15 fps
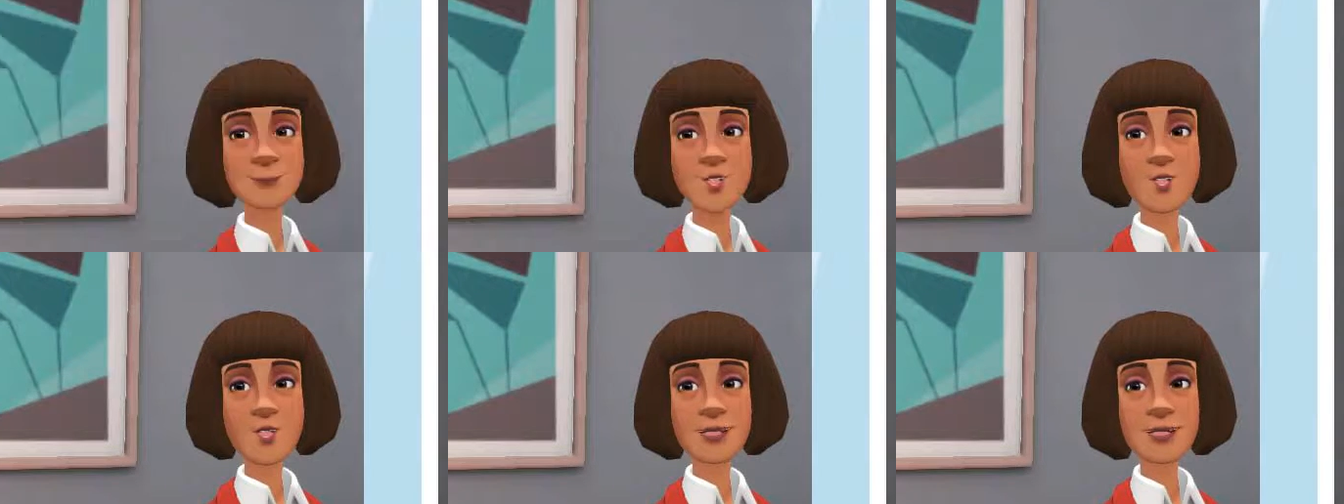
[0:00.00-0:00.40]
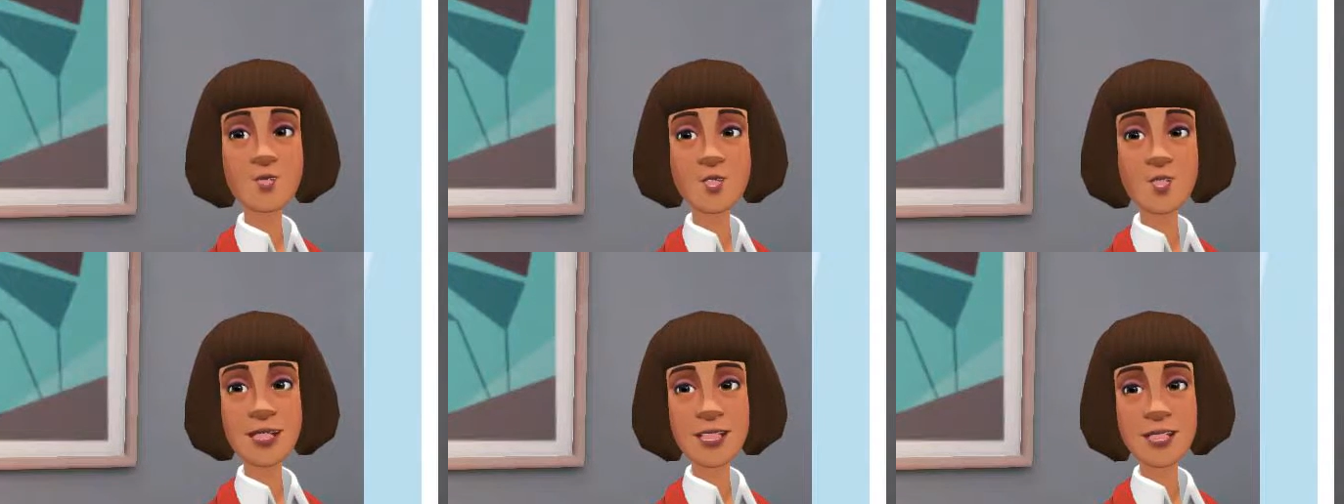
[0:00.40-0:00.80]
Alright,
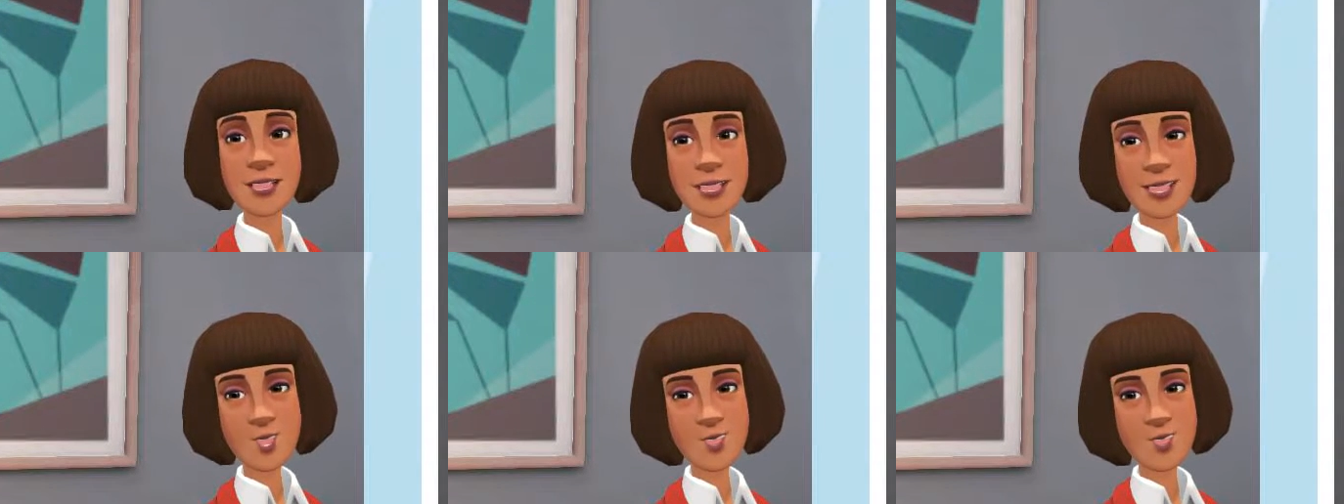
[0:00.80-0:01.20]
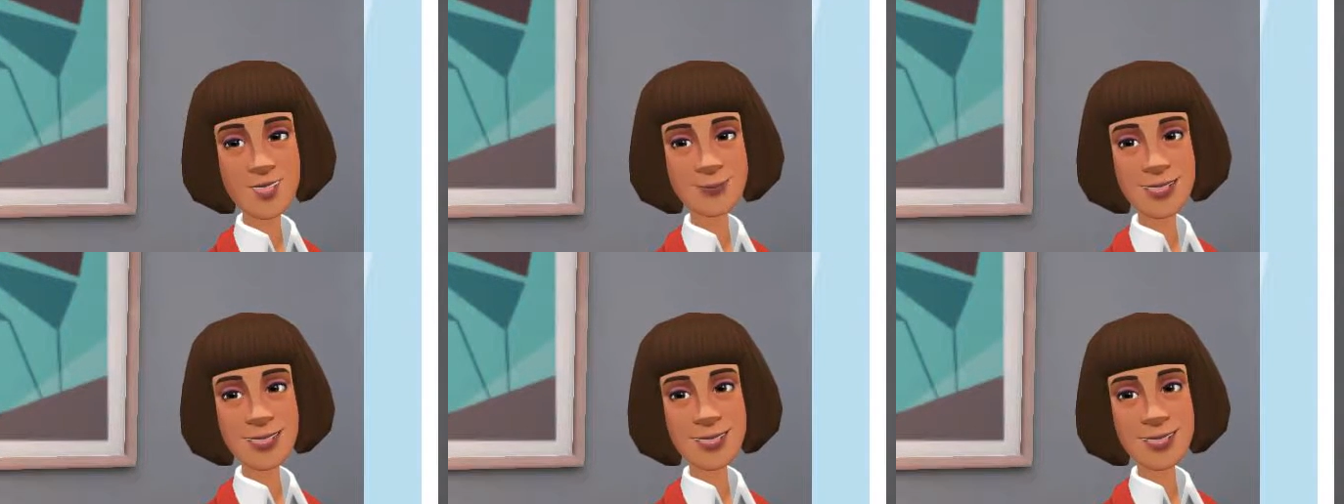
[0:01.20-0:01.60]
well, thank you for
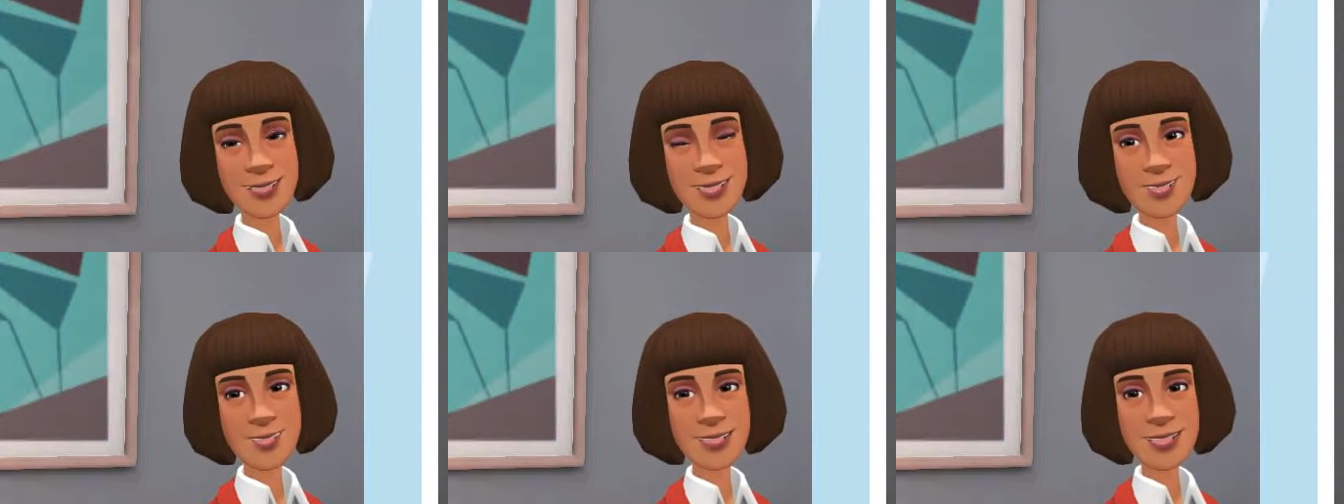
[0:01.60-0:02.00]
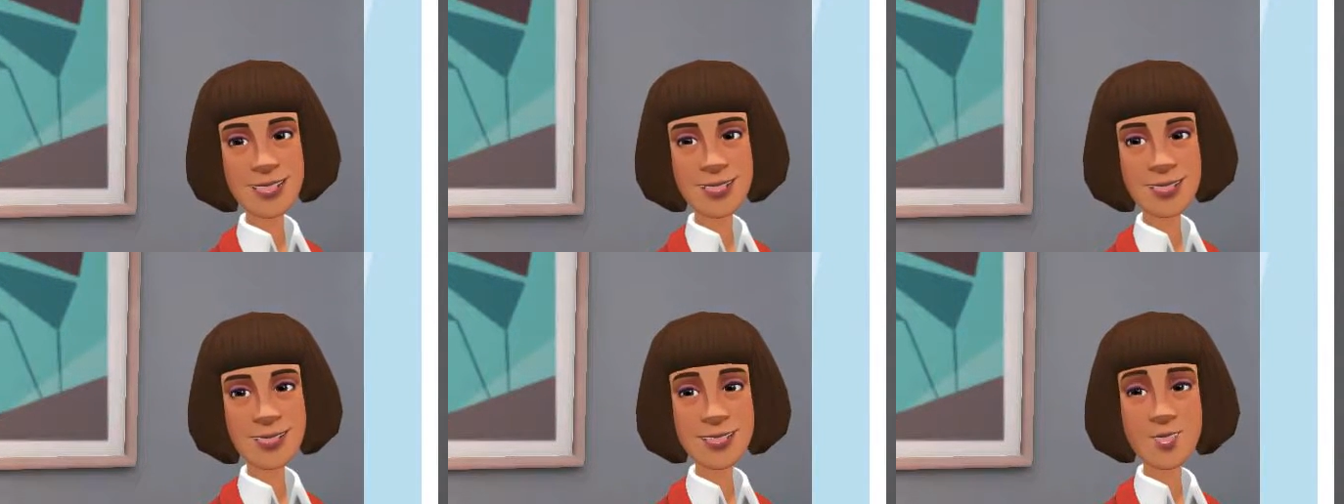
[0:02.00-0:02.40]
being here today